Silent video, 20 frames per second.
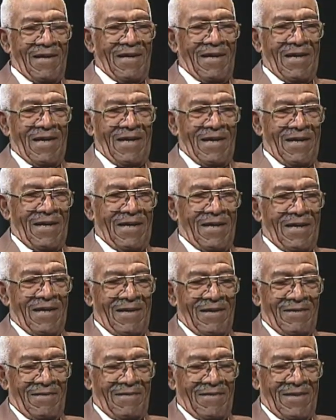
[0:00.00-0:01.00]

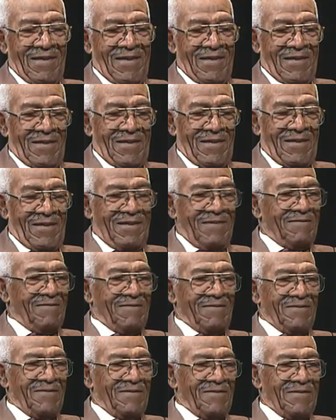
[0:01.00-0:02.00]
and
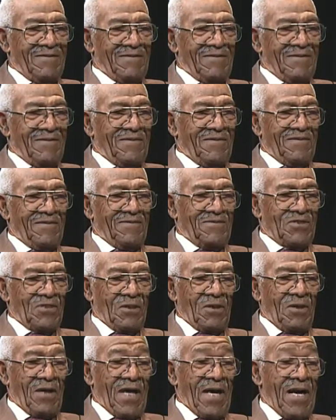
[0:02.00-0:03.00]

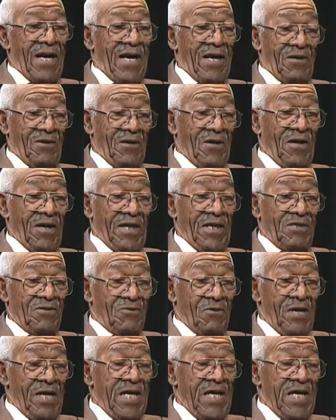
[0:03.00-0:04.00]
so I had early
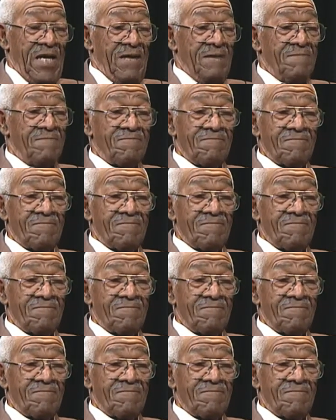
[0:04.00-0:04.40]
training